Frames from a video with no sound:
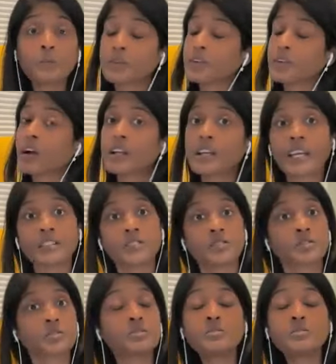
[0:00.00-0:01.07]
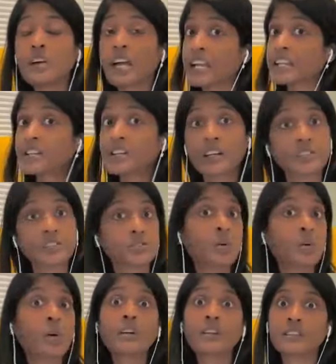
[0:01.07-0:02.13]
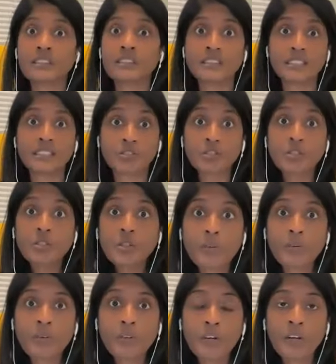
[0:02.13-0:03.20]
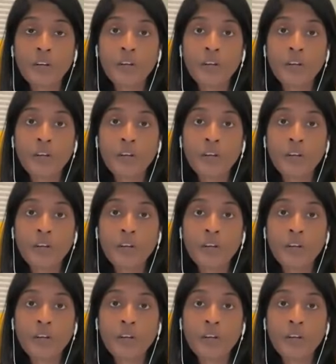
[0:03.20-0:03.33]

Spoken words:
you got to get to school and you got to do all of these things too.